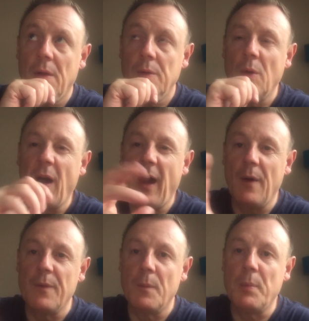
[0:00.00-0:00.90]
not
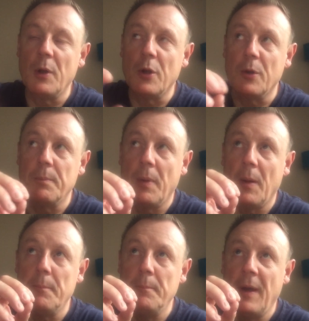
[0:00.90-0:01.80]
out of the blue,
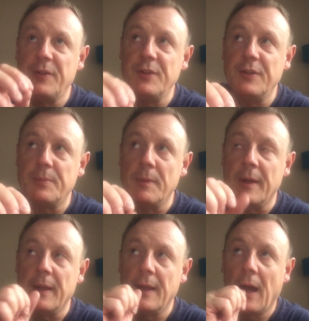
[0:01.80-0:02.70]
but messaged
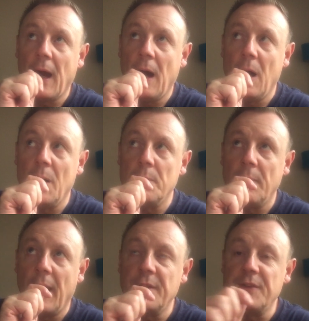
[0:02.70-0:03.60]
me
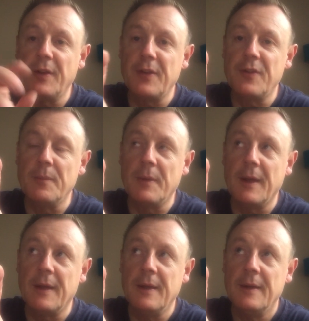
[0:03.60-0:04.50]
and said to
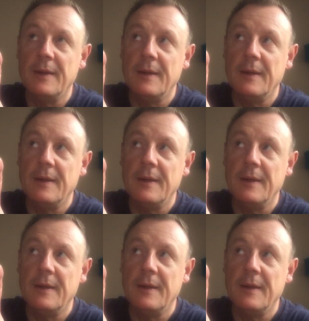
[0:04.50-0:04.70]
me,